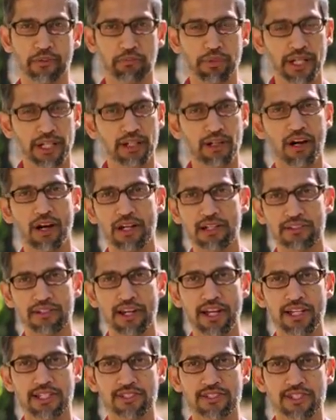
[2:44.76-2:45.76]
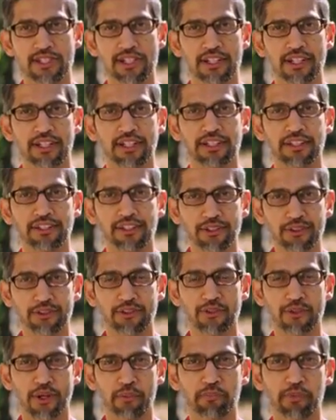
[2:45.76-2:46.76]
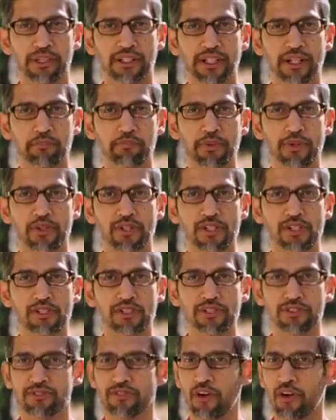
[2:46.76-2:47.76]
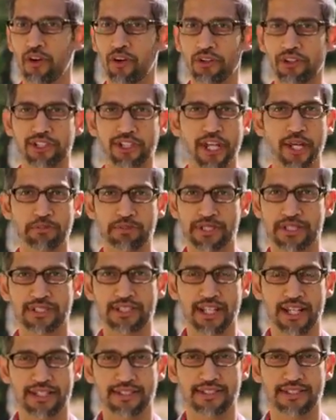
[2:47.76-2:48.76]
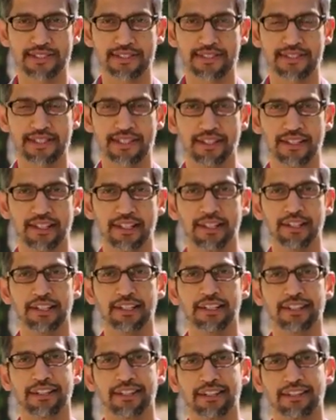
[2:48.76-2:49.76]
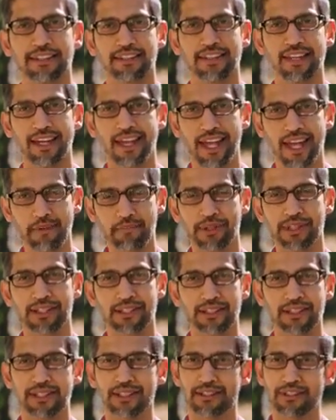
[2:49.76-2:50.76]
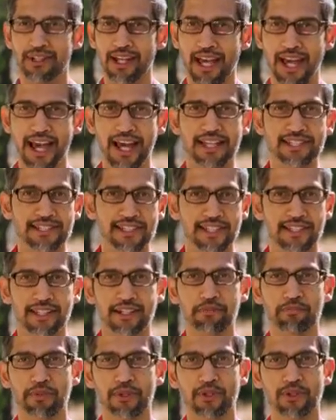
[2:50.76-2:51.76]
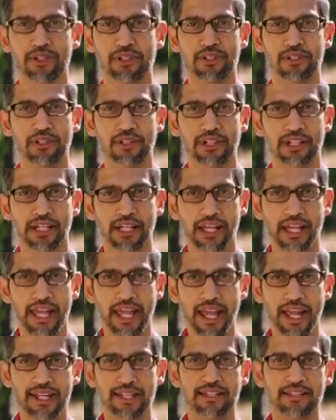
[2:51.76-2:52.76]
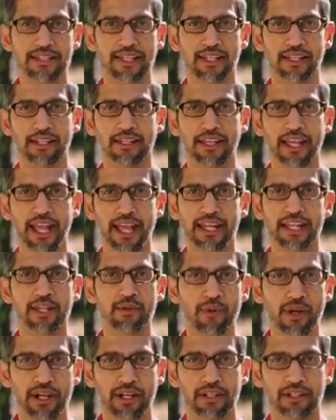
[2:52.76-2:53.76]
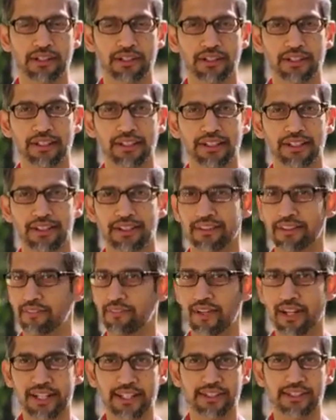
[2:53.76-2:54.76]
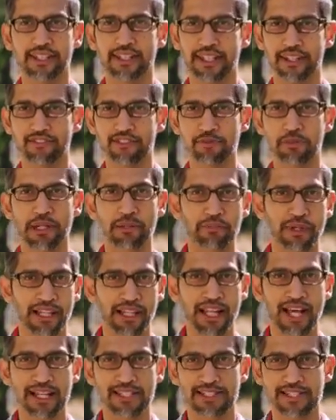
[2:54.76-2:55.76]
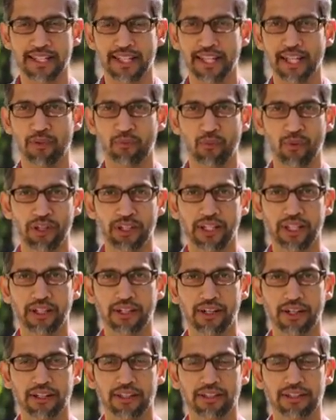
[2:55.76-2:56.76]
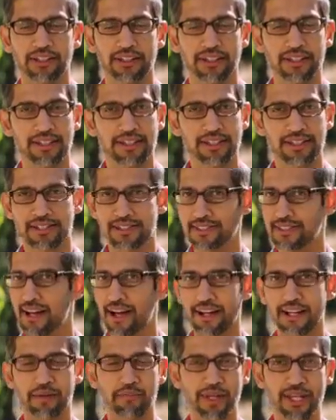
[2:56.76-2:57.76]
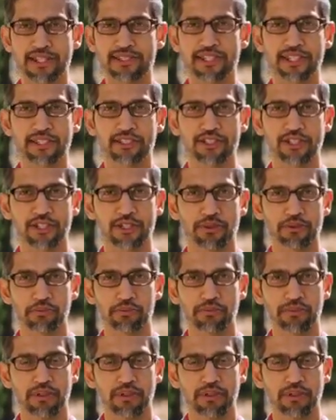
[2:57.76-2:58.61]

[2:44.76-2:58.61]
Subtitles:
By contrast, you grew up with computers of all shapes and sizes. The ability to ask a computer anything, anywhere, the very thing I've spent my last decade working on, is not amazing to you.